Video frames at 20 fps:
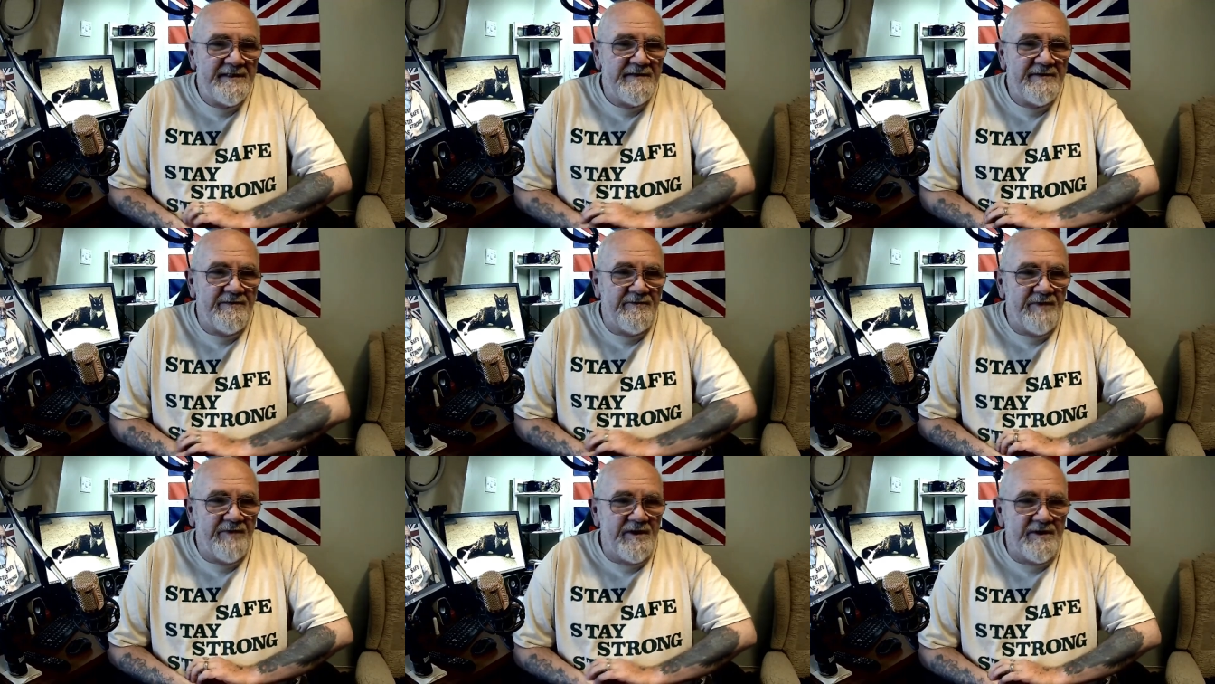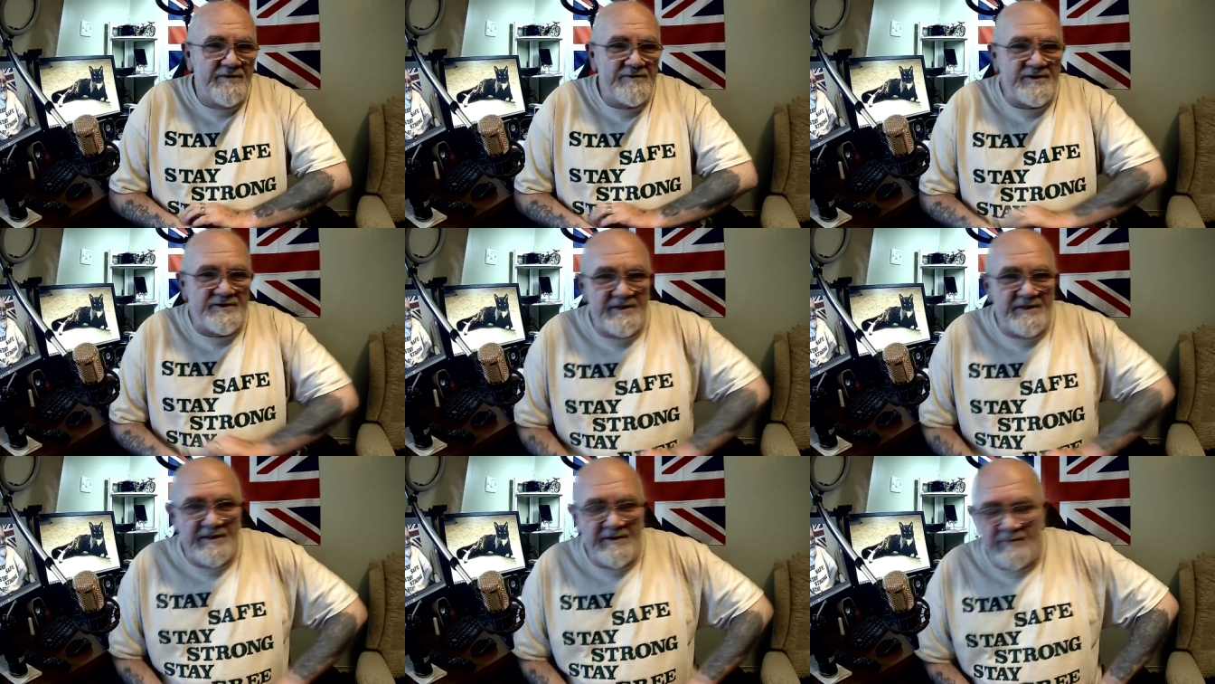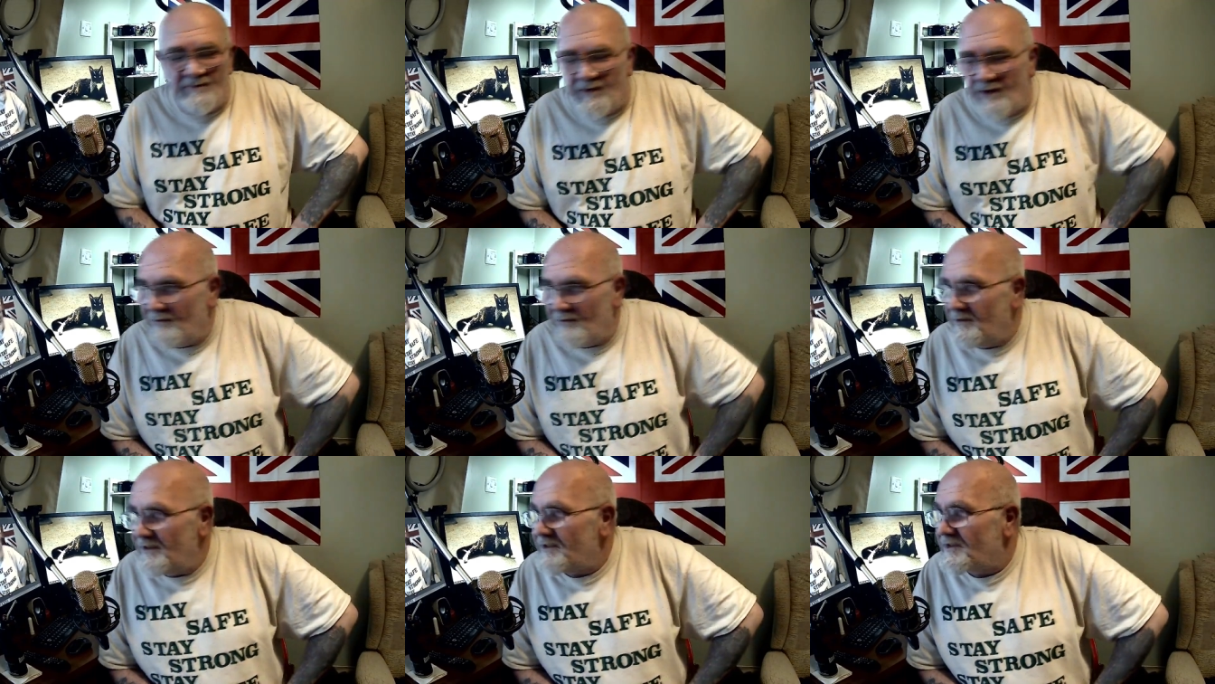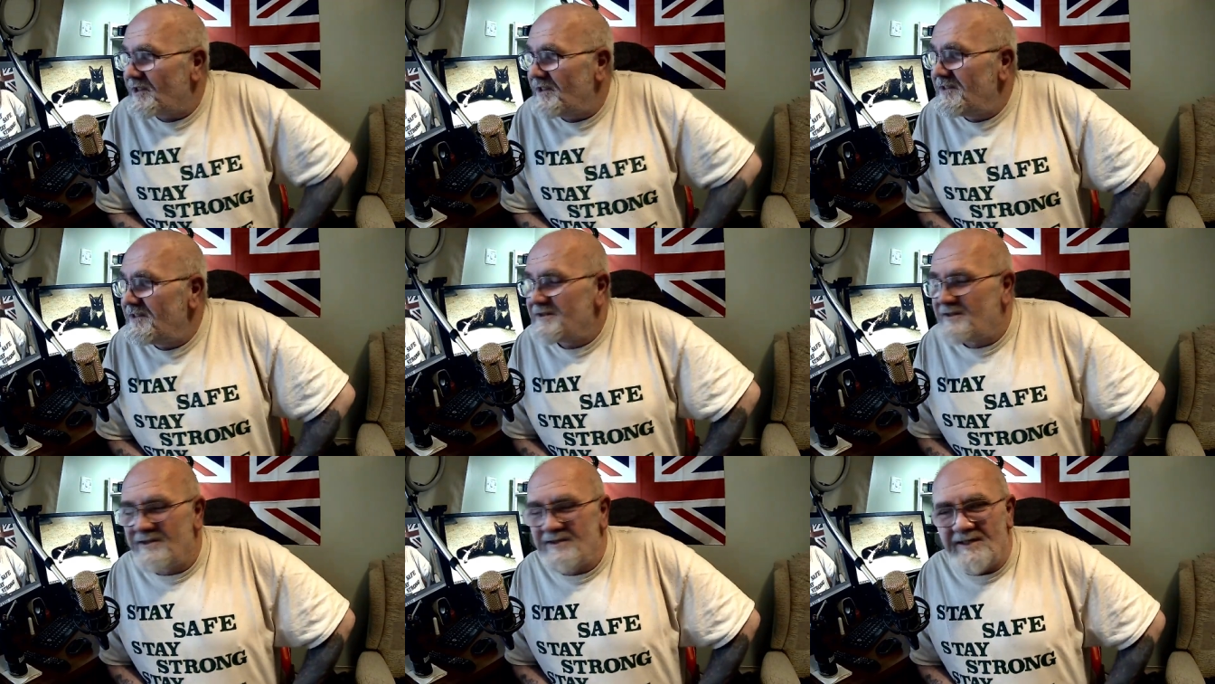But what are we
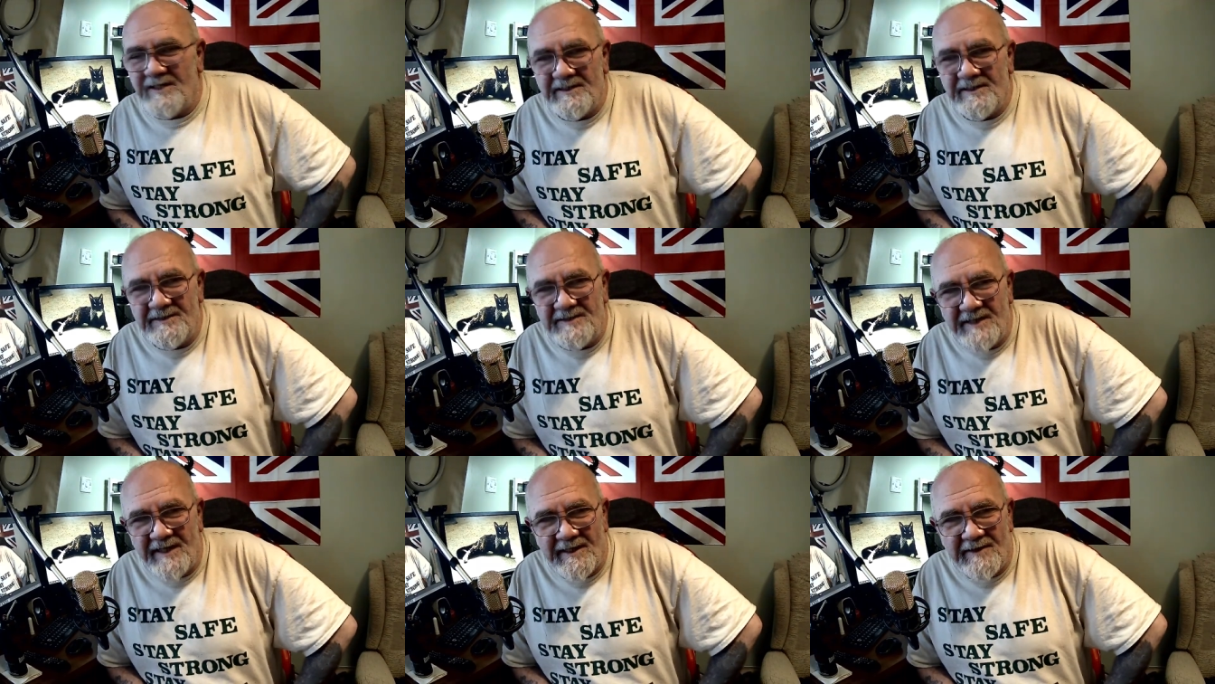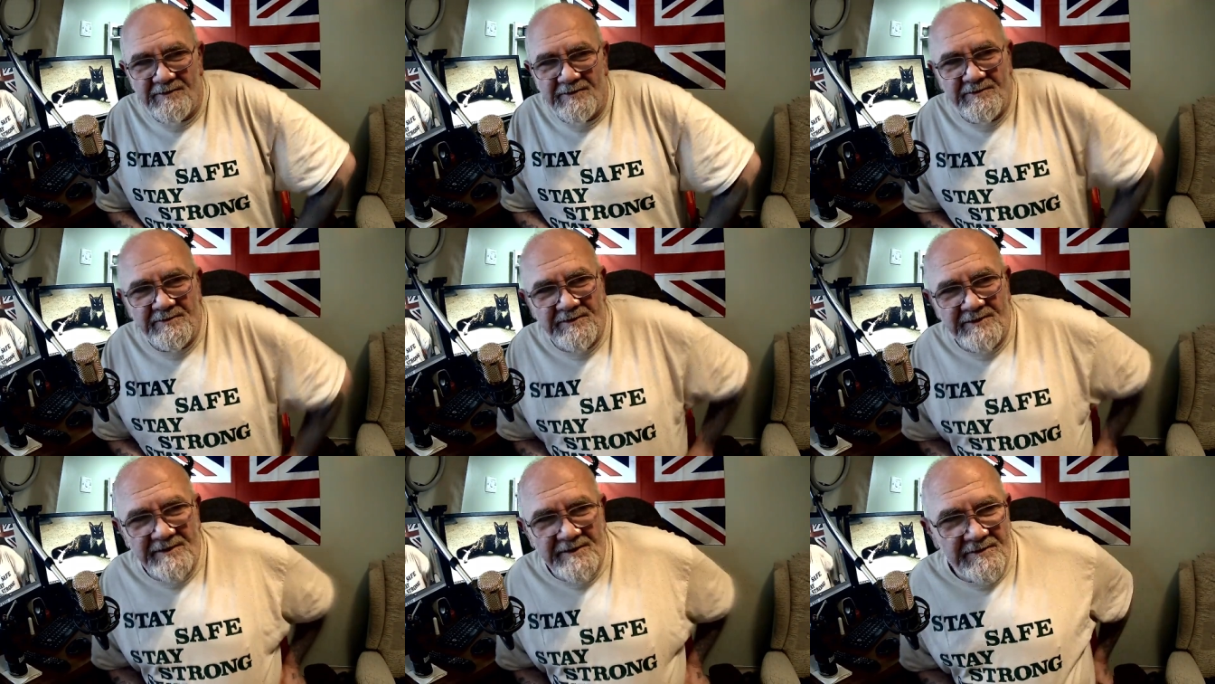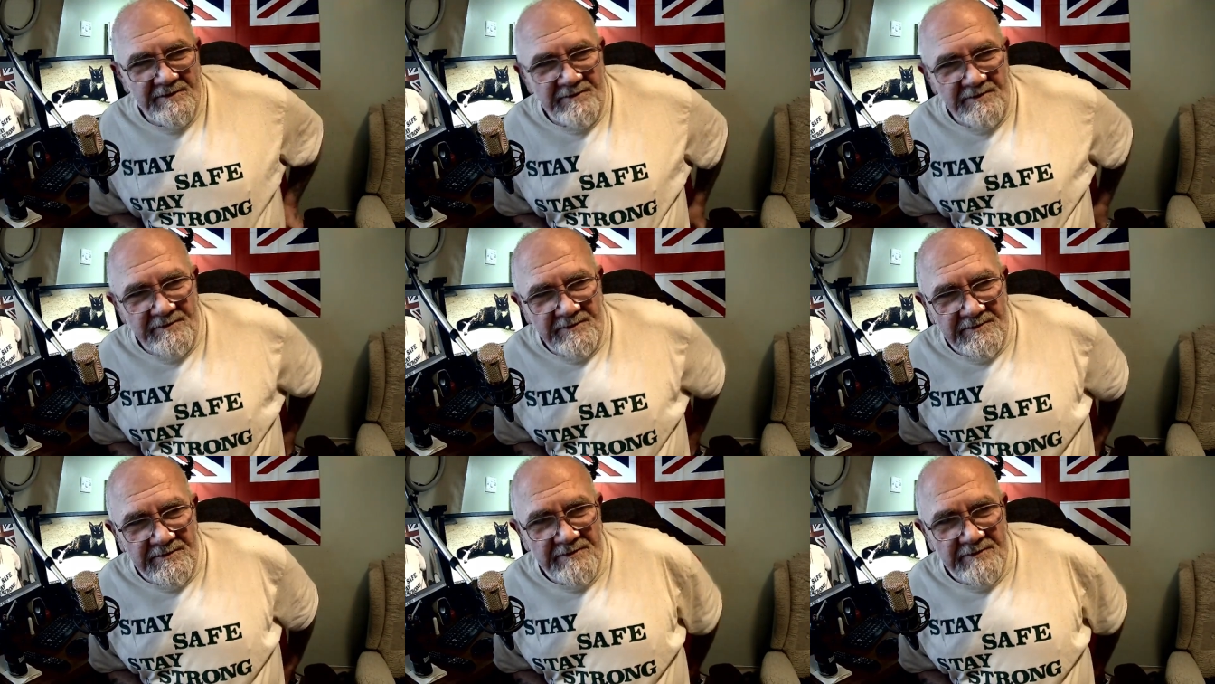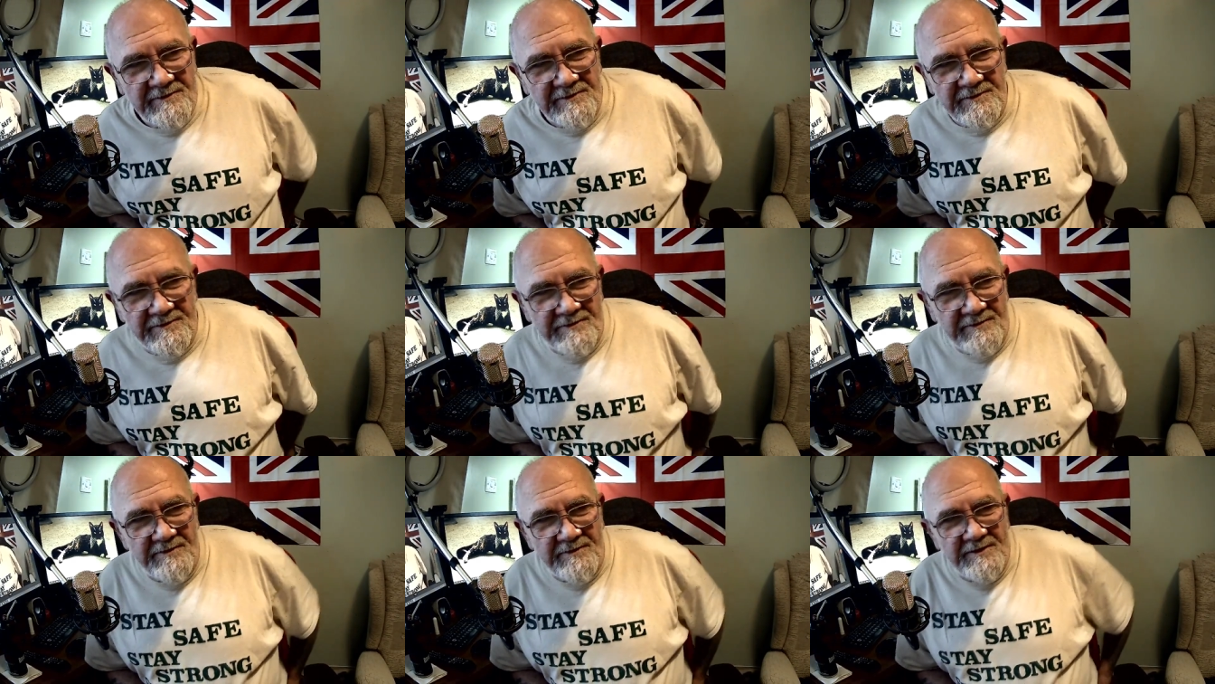seeing today now?
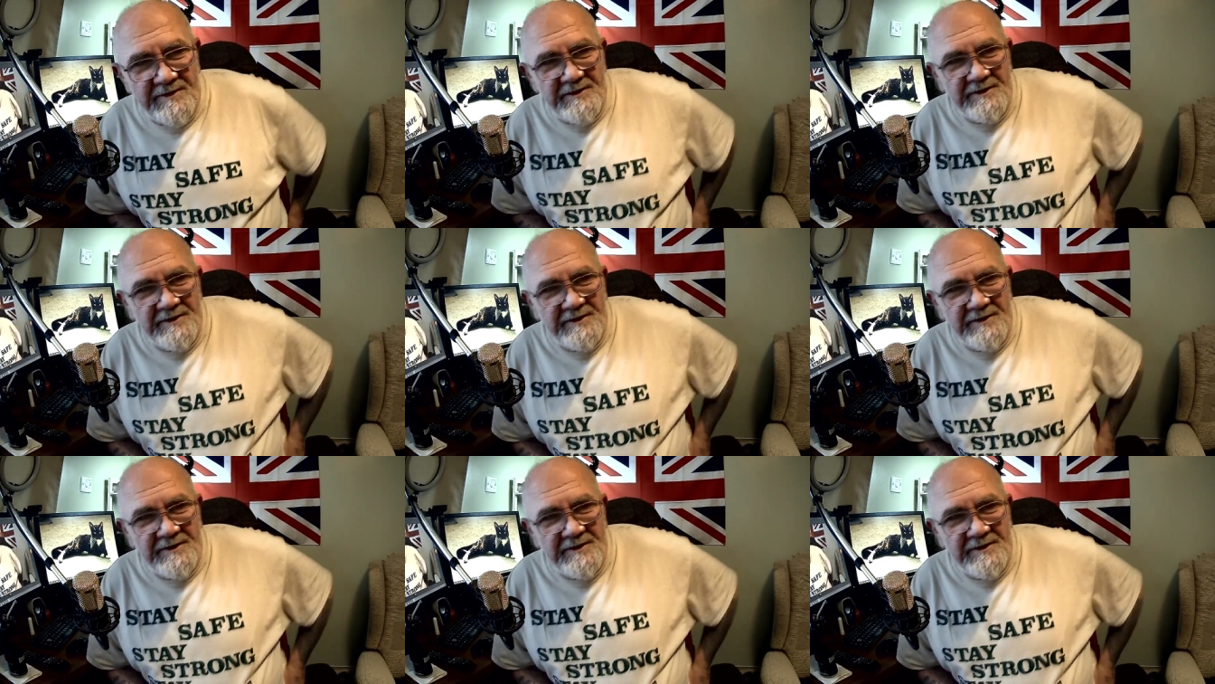Oh.